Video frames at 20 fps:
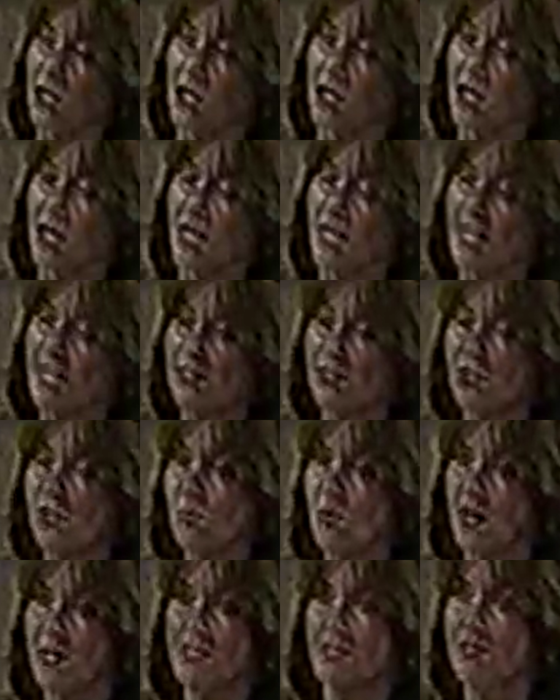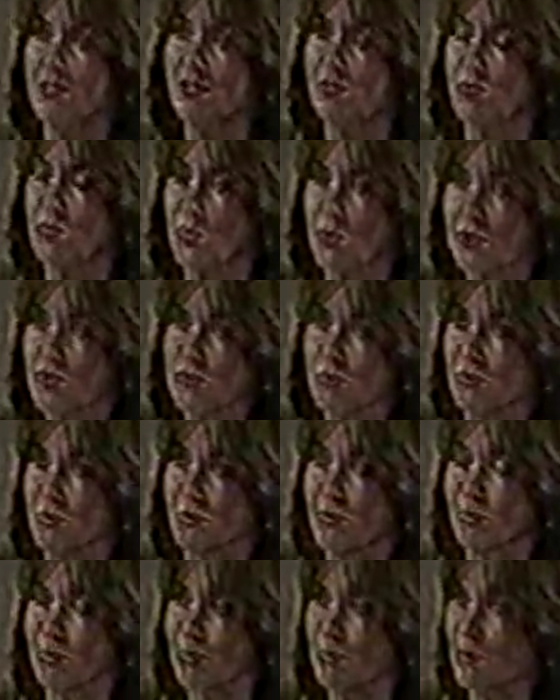I had no idea what you were going
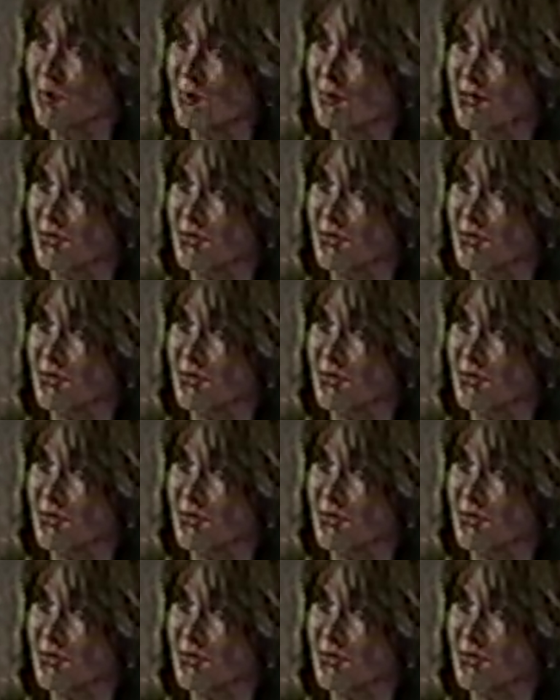to propose